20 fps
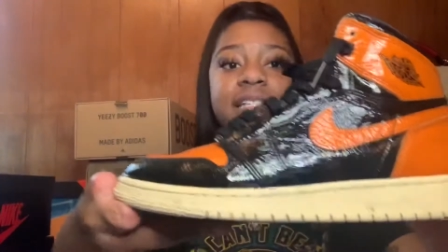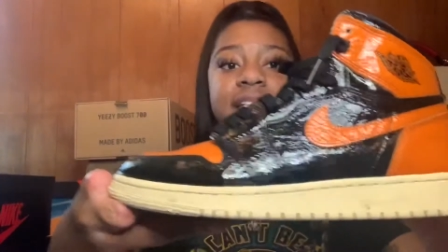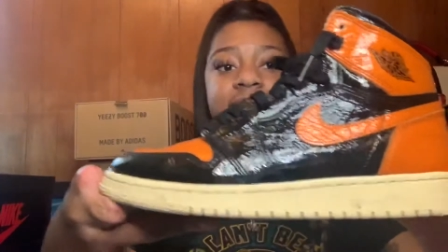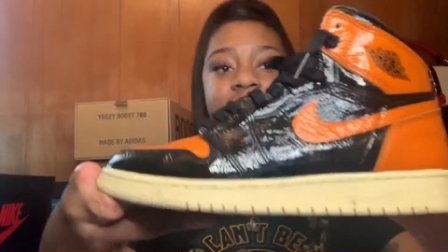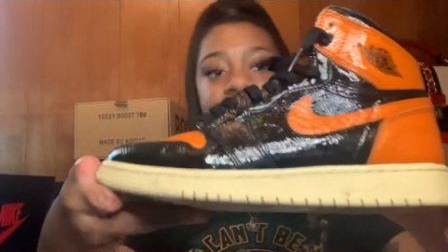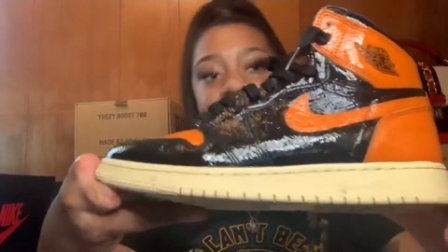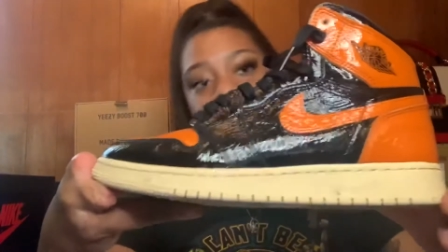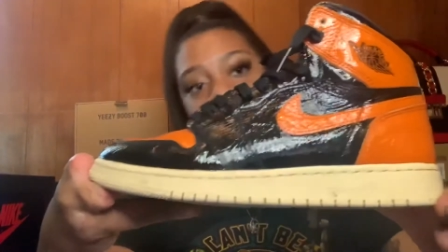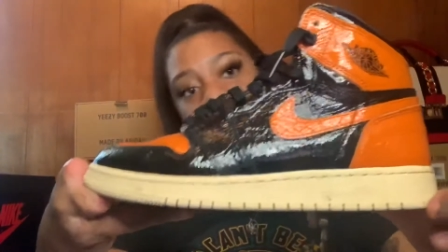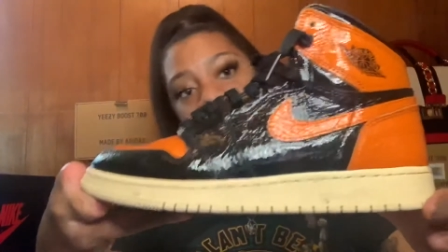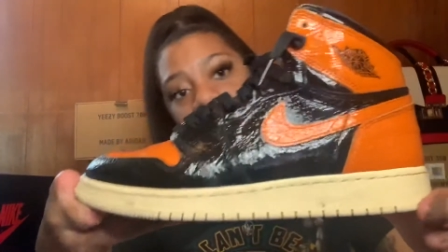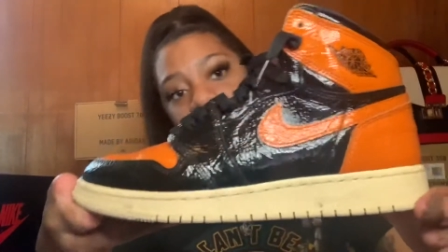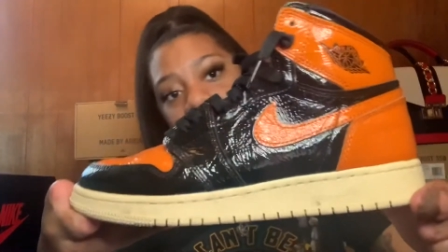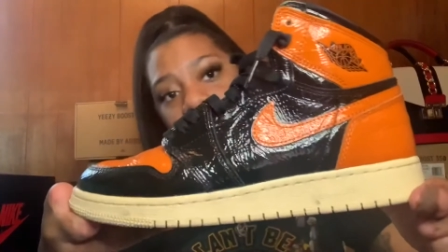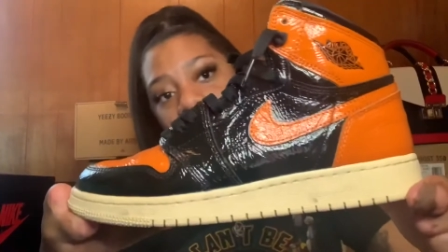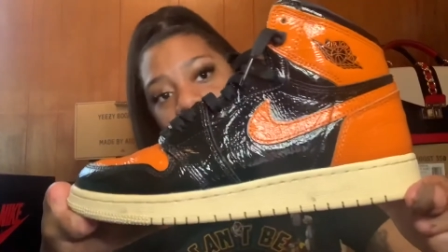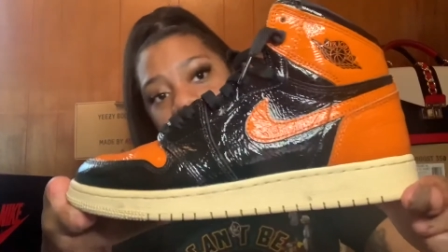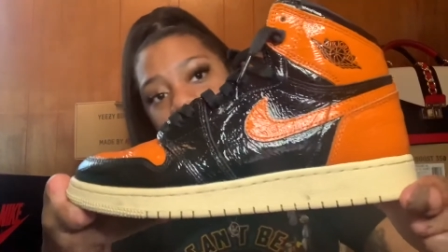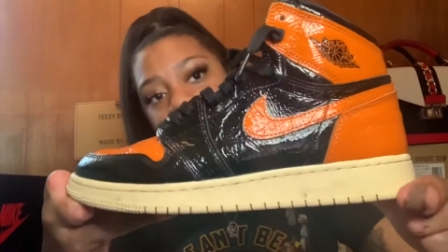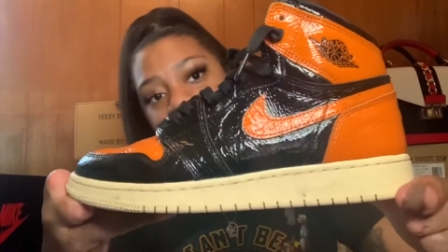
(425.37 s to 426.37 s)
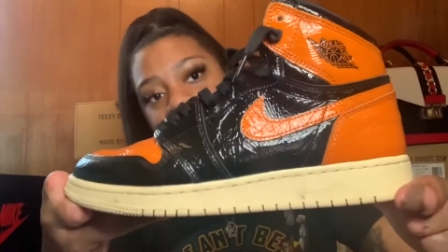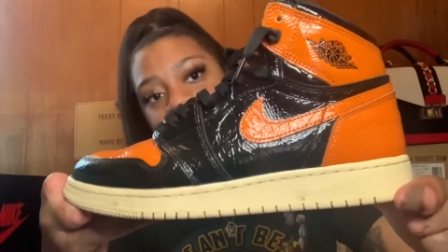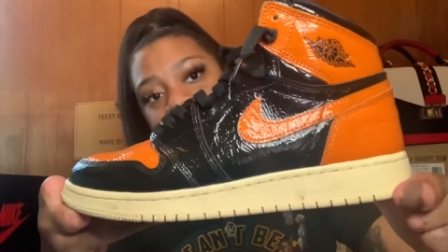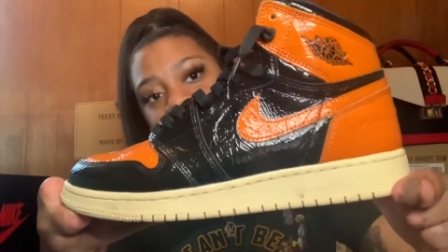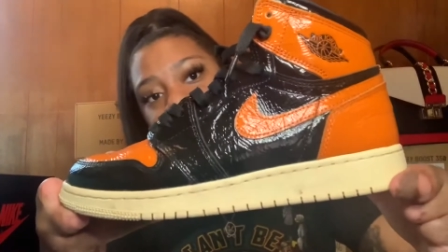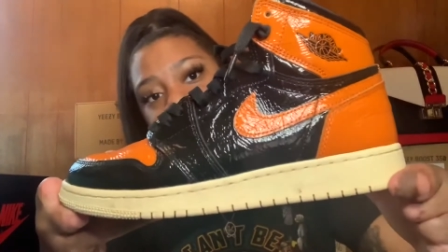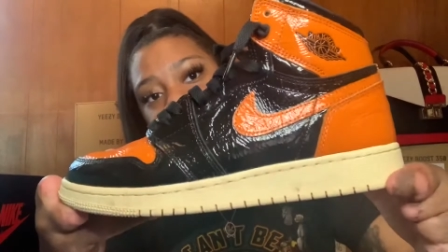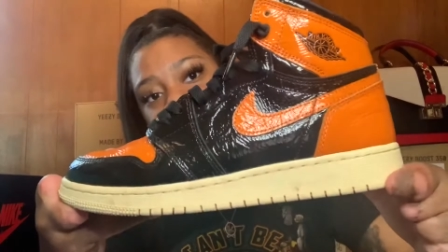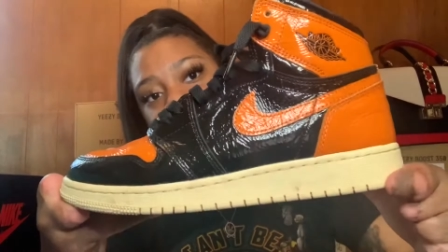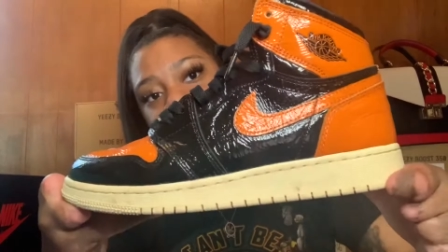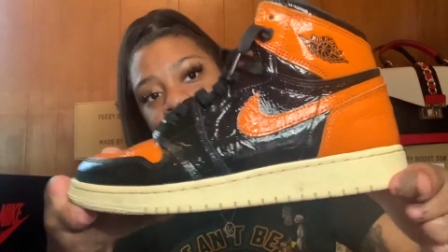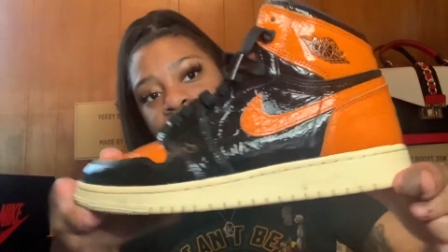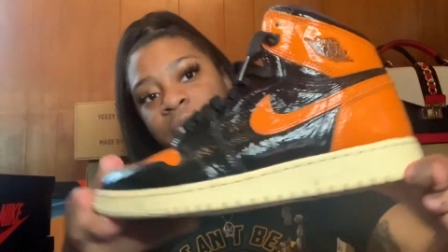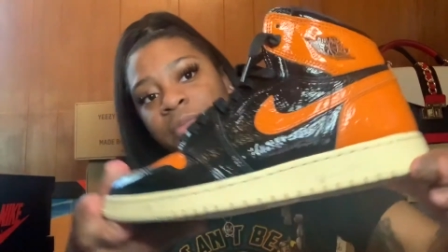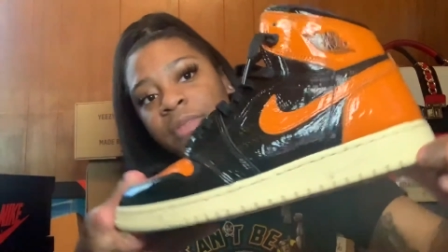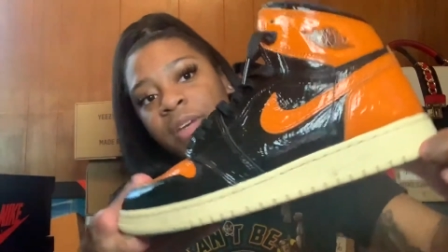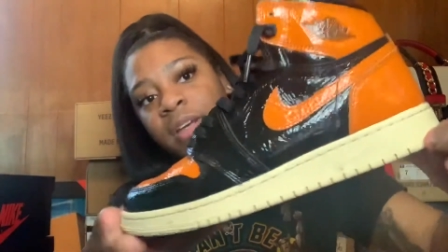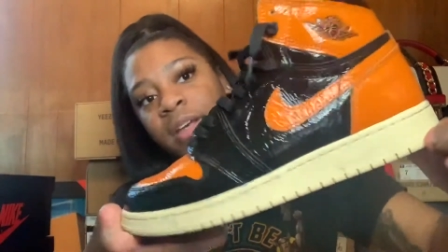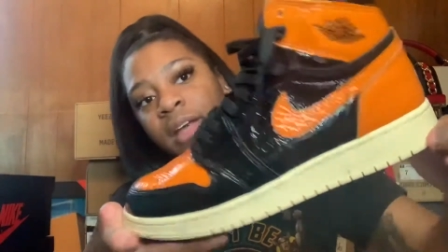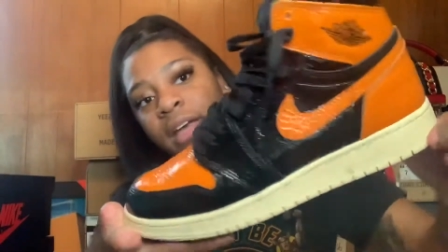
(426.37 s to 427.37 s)
six and a half.
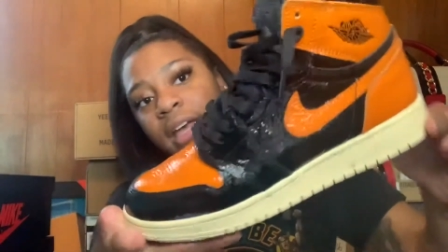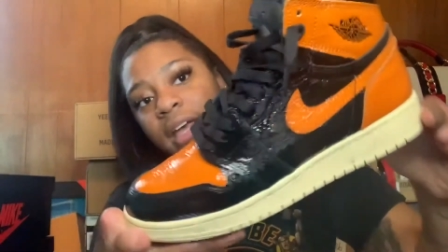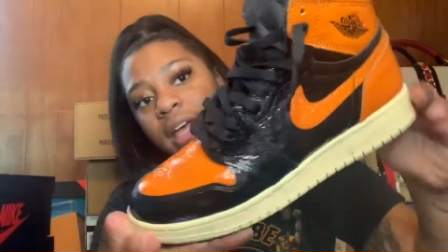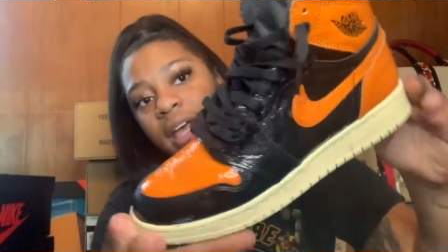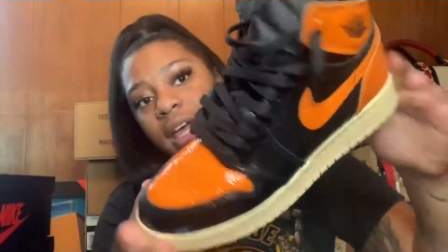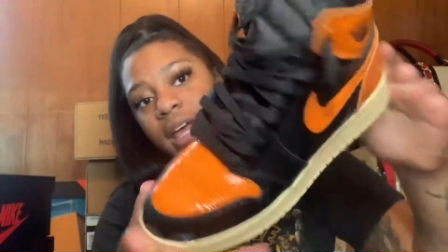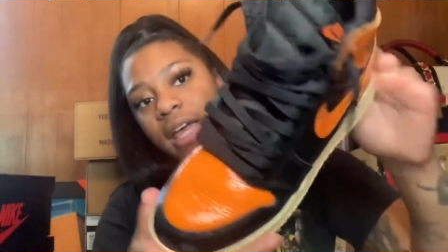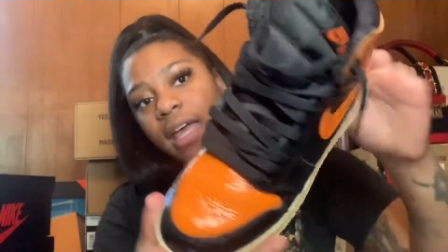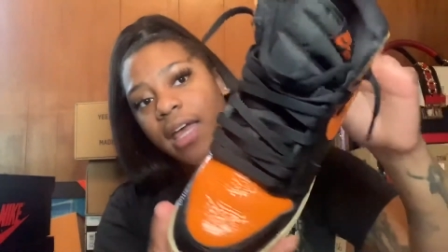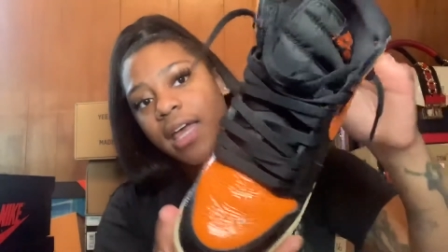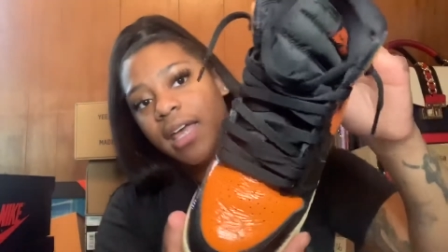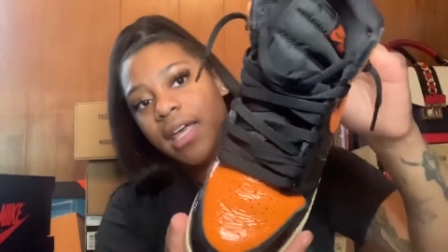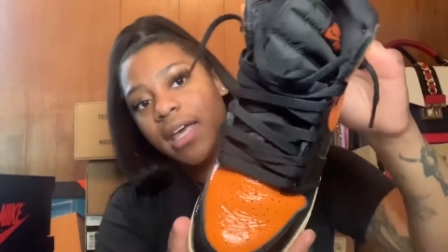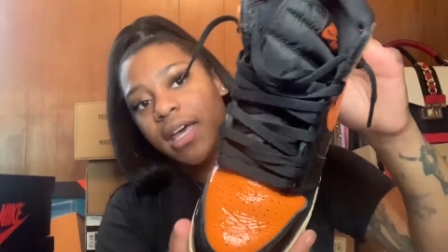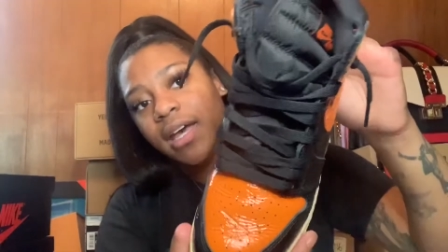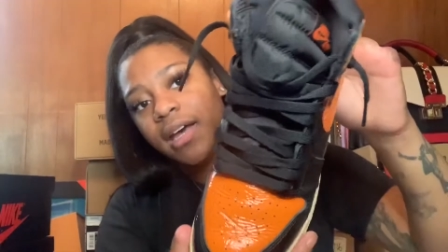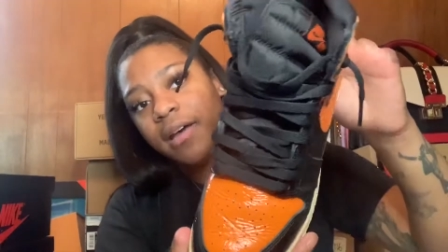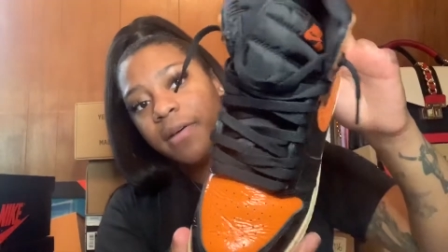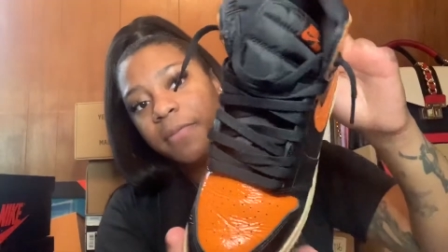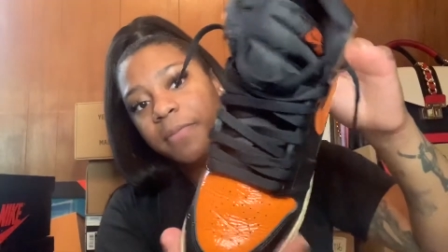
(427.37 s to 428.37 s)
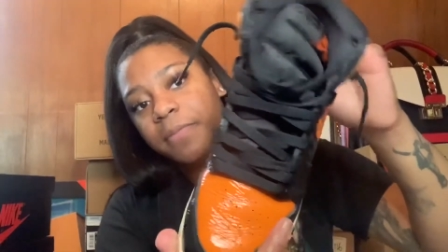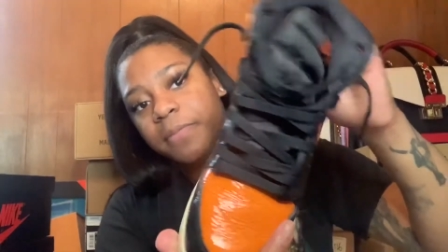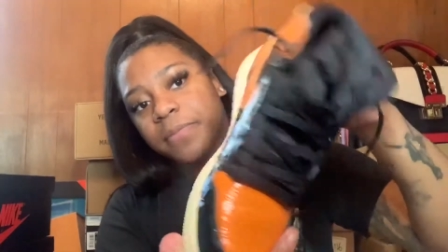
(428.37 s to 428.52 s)
And yeah,